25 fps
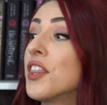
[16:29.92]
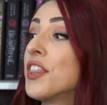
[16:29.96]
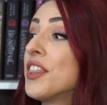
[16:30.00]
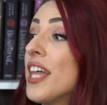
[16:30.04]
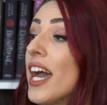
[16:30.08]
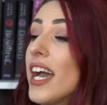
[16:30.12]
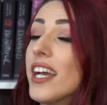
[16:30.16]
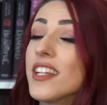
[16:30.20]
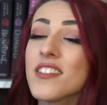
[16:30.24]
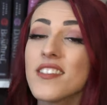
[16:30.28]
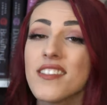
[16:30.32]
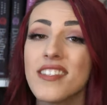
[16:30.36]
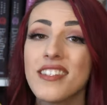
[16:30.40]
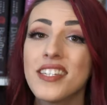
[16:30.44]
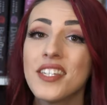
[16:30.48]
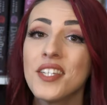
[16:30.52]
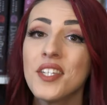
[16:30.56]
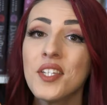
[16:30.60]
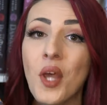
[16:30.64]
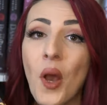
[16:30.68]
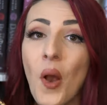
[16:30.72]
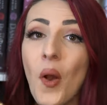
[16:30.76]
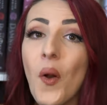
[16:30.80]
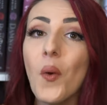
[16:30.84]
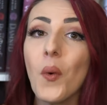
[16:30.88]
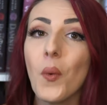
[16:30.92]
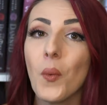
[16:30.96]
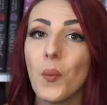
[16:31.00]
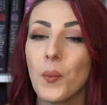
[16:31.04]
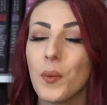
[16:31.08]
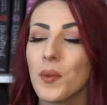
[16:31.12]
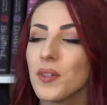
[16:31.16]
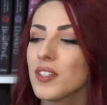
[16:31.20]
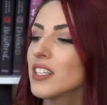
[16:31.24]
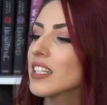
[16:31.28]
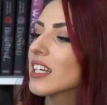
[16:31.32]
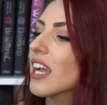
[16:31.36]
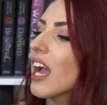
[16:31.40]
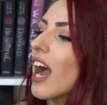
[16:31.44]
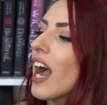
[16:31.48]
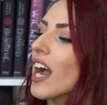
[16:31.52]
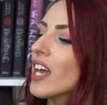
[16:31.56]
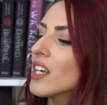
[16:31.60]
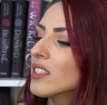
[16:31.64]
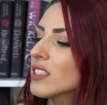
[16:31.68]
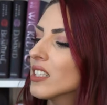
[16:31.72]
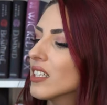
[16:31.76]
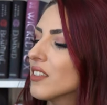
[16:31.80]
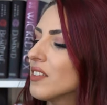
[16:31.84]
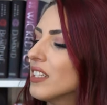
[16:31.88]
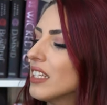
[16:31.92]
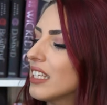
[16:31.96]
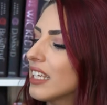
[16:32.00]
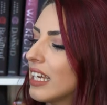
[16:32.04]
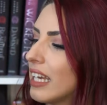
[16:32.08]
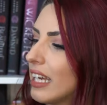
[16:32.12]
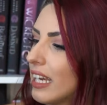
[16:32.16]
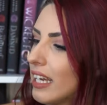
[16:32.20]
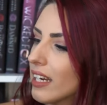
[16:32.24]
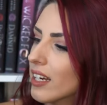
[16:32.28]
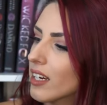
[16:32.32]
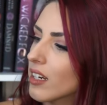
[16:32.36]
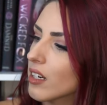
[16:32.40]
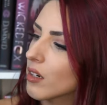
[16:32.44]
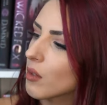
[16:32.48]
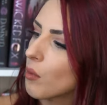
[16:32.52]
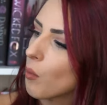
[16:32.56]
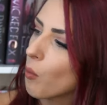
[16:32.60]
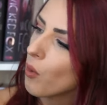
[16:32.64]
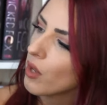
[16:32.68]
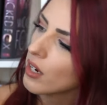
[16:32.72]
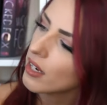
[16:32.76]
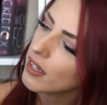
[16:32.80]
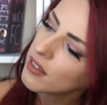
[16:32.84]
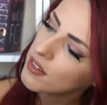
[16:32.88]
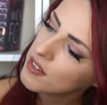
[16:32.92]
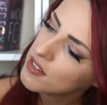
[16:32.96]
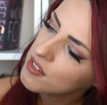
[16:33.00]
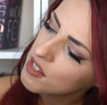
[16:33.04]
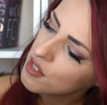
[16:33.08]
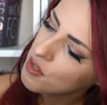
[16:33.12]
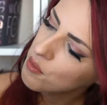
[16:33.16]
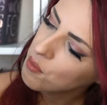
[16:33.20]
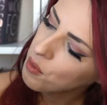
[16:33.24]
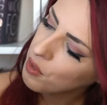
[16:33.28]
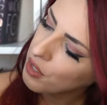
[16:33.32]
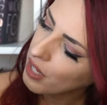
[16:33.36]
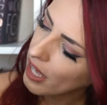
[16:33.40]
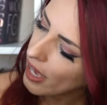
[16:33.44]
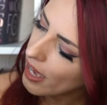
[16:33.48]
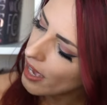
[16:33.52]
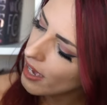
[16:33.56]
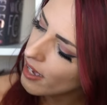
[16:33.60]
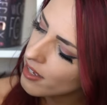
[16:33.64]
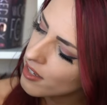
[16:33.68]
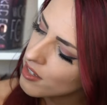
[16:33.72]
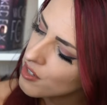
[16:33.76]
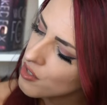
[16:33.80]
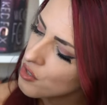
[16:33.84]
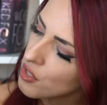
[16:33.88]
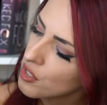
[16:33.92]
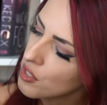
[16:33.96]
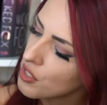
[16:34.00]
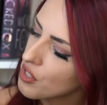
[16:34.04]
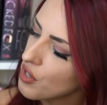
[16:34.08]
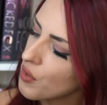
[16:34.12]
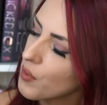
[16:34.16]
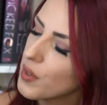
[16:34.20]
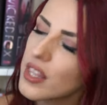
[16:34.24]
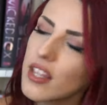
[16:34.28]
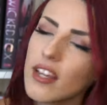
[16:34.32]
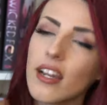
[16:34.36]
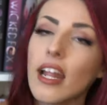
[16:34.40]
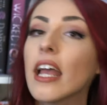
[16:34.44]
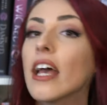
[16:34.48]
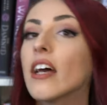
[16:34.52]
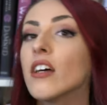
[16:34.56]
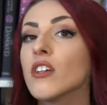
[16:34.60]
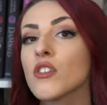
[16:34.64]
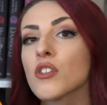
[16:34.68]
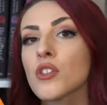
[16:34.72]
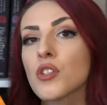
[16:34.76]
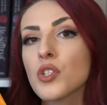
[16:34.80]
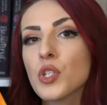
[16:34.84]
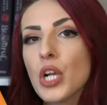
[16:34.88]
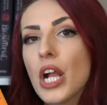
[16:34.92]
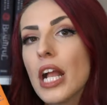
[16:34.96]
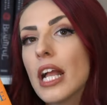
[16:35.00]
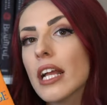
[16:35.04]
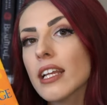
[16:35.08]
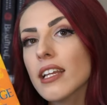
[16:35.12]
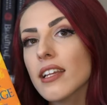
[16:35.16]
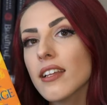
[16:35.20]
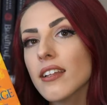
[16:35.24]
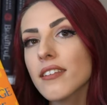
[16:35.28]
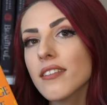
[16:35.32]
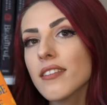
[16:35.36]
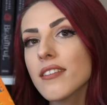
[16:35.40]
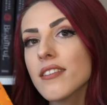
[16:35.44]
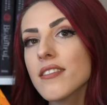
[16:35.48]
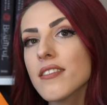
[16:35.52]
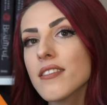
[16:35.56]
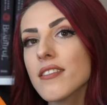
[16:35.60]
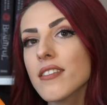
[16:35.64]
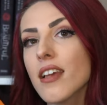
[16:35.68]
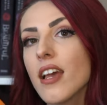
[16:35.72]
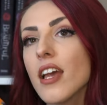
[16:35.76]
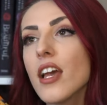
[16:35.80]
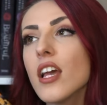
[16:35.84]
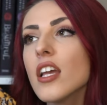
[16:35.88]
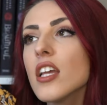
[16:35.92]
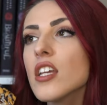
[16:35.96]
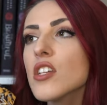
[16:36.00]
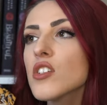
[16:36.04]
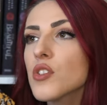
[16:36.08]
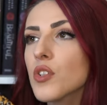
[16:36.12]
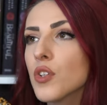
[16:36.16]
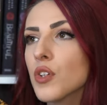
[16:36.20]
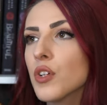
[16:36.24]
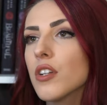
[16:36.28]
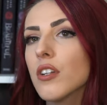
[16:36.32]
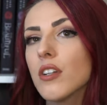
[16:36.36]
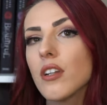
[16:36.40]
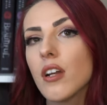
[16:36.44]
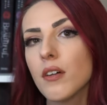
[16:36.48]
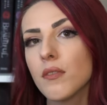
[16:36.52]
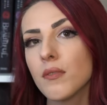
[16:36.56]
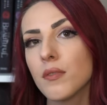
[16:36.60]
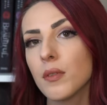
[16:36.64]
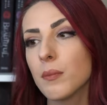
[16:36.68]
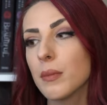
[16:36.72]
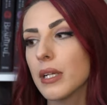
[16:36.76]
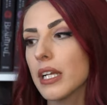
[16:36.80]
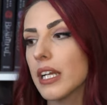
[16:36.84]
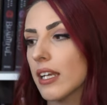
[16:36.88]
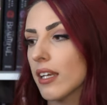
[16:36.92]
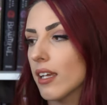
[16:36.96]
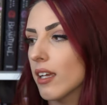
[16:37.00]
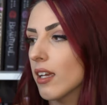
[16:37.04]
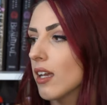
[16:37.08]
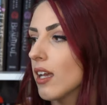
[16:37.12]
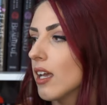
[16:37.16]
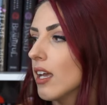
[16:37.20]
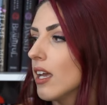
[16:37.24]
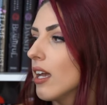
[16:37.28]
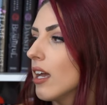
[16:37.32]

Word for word: That's dope. Like, I don't even care what else this book has. Just knowing that it has dragons is good enough for me.